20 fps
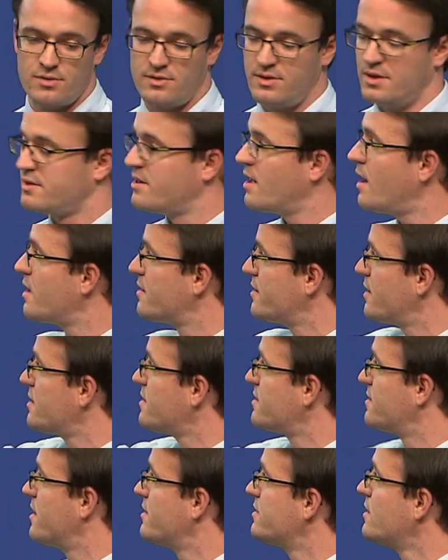So these are, as
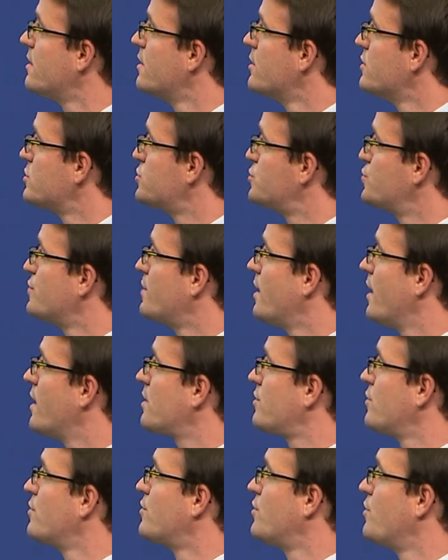I said, sugar,
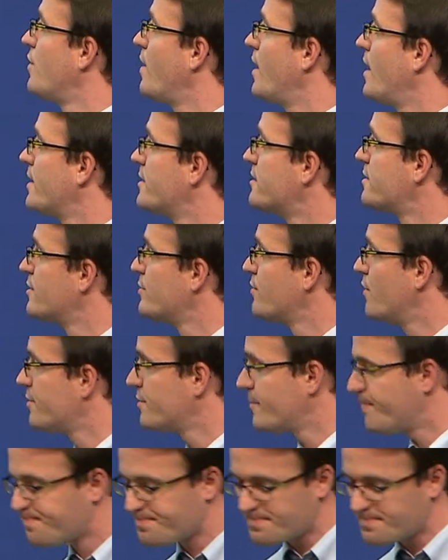cocoa, and so on.